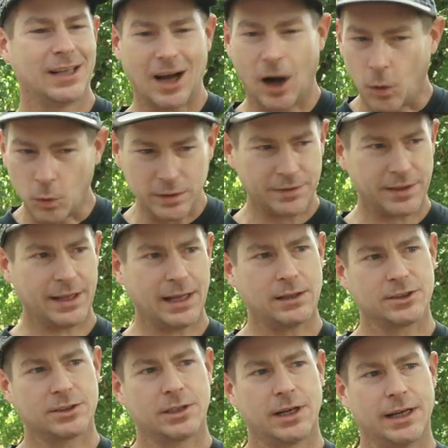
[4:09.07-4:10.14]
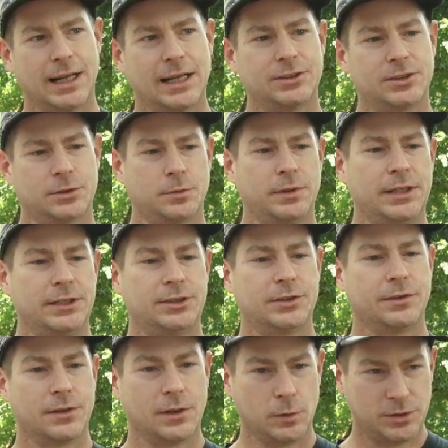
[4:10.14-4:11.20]
Only the outside has to reach
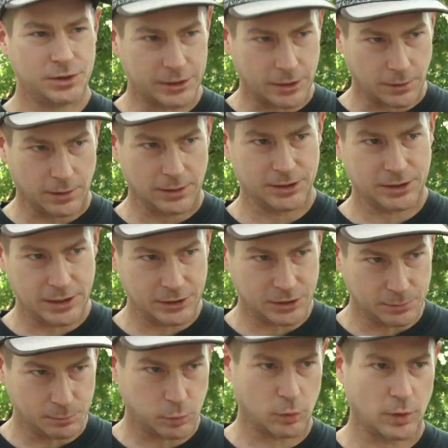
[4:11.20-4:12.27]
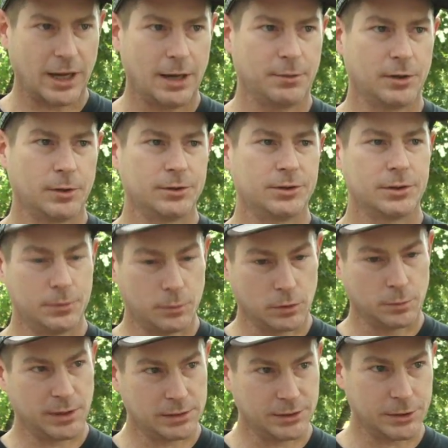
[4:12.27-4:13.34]
those sterilization parameters in order
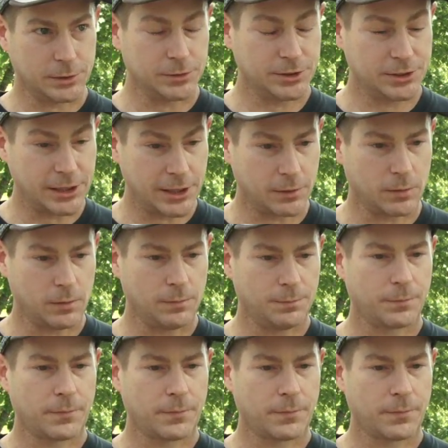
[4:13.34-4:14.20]
to be considered sterile.